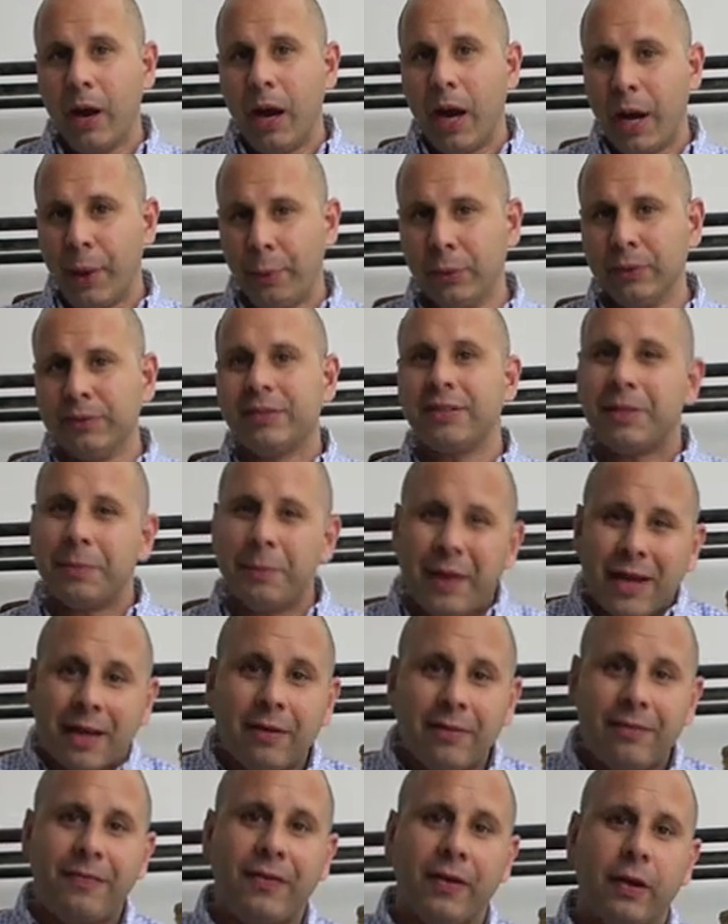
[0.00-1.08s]
I wanted to make
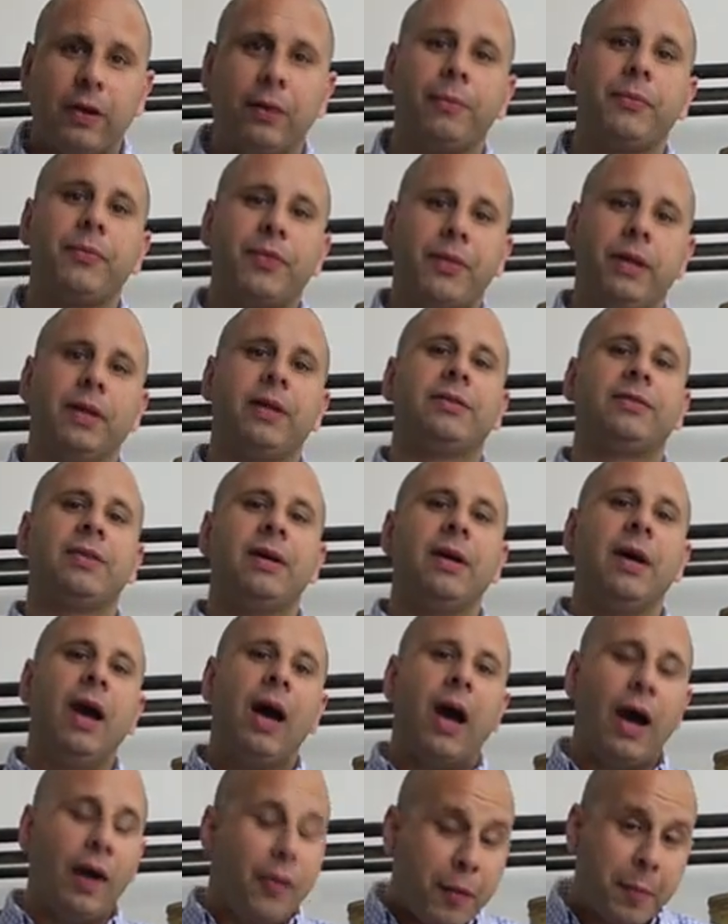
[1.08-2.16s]
a film that
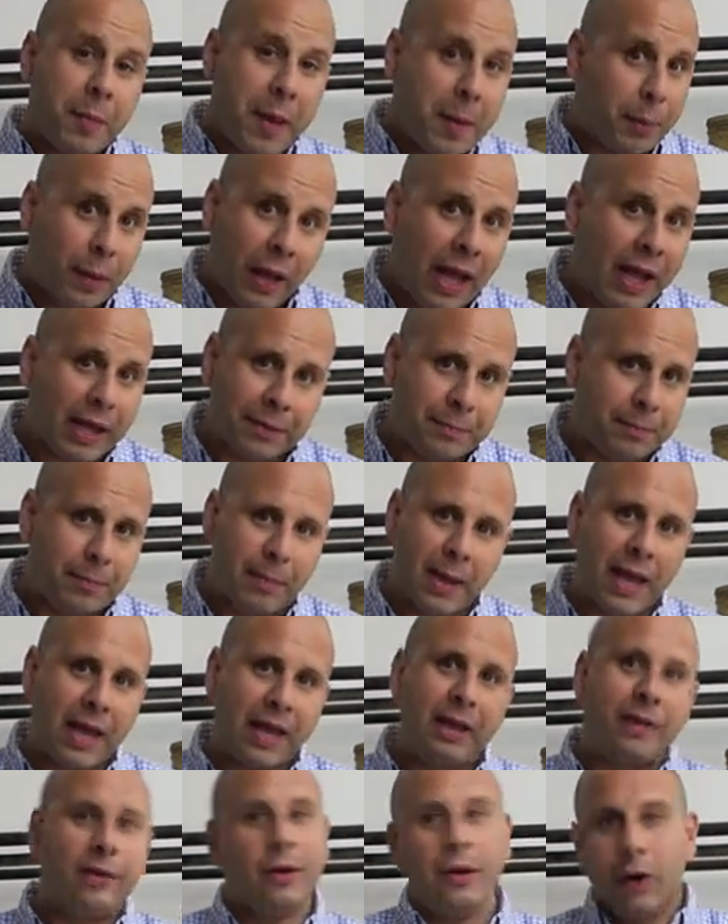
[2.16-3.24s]
other people hadn't
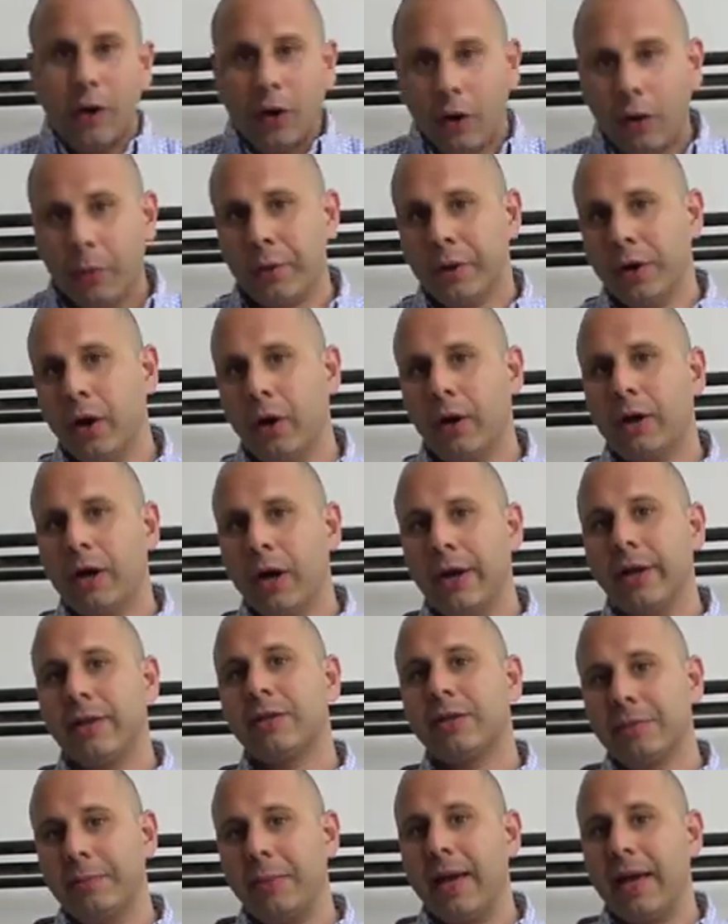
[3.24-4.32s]
made or were not going
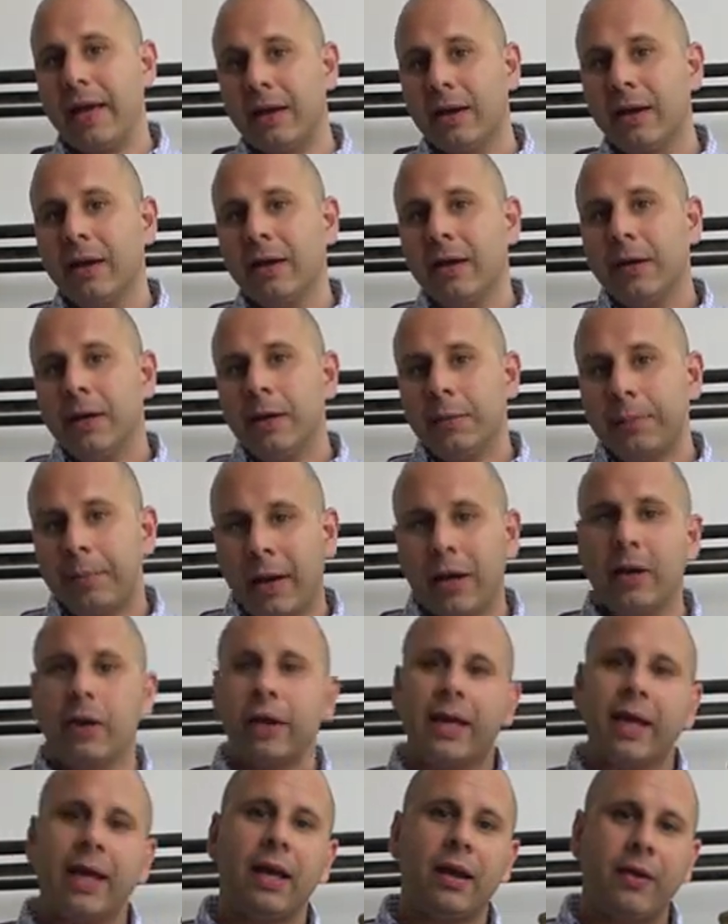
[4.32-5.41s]
to make, by
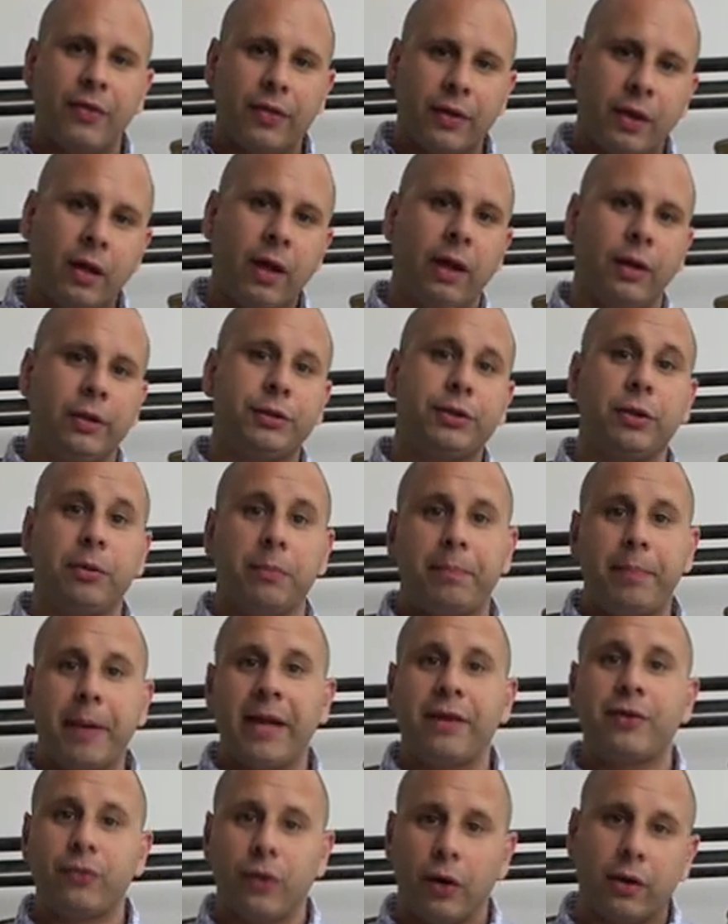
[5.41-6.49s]
looking at the cultural
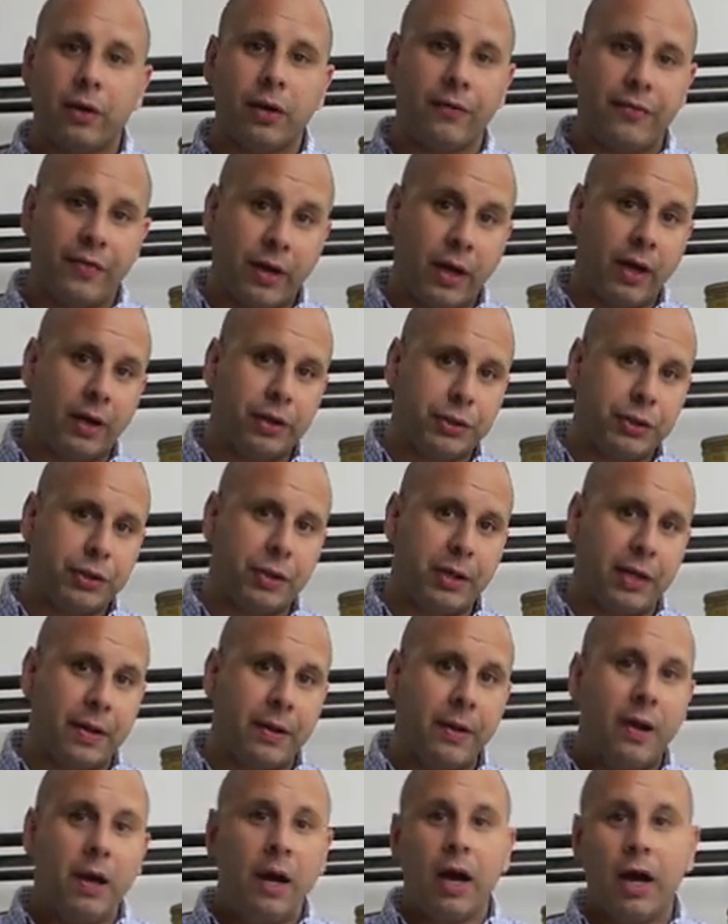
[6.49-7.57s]
bedrock of the country,
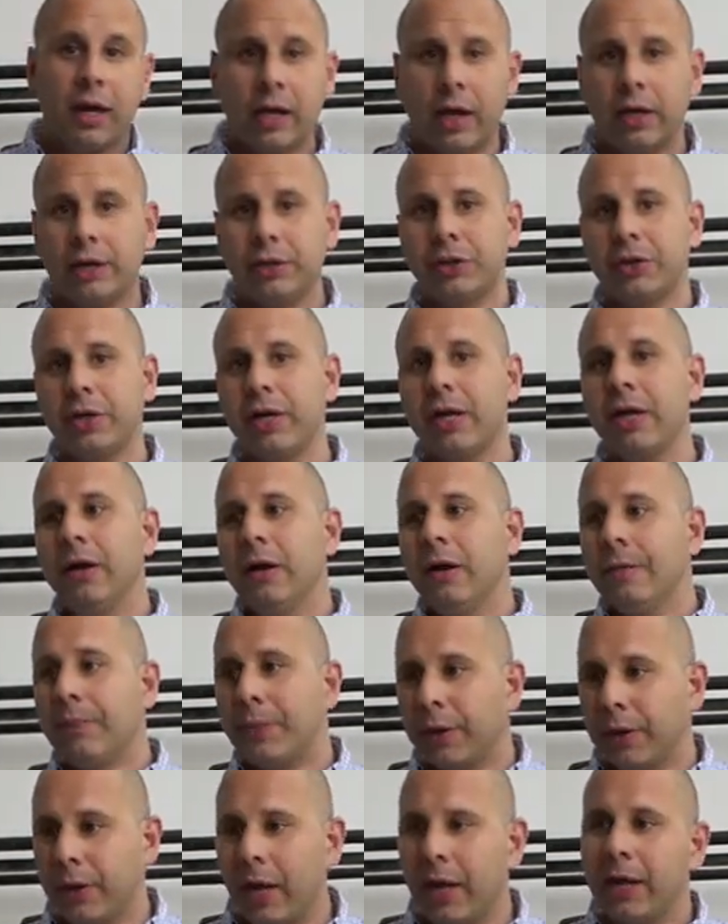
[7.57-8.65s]
a country
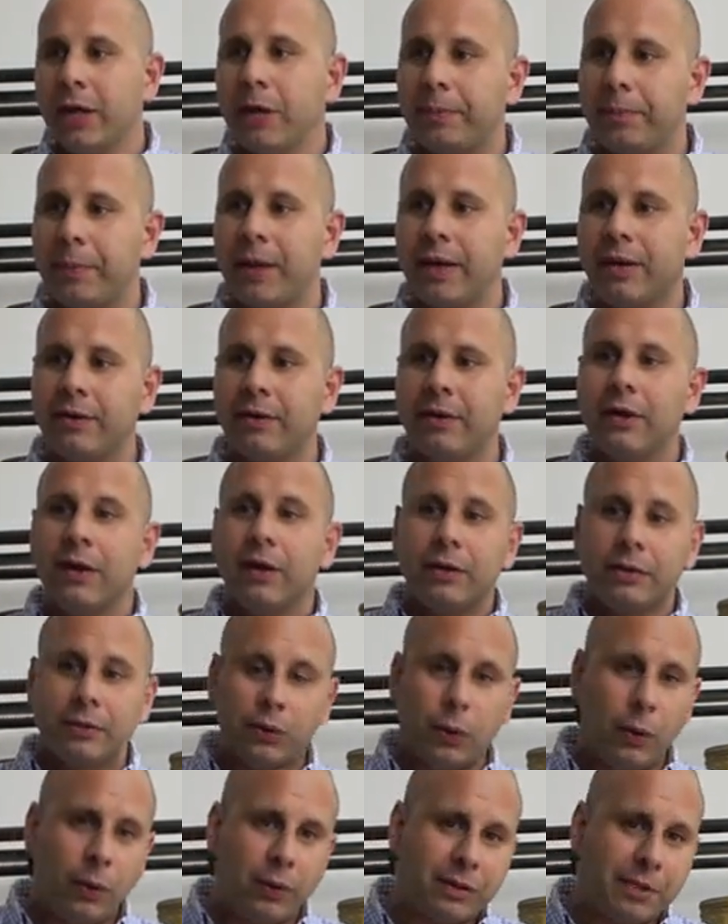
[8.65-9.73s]
that I have been
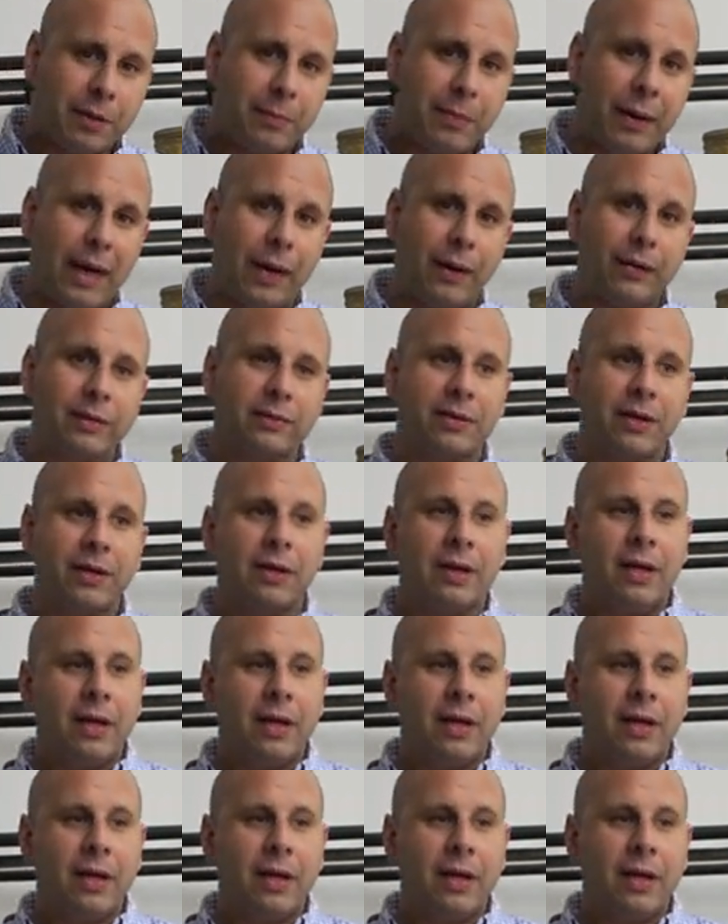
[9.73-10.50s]
taught about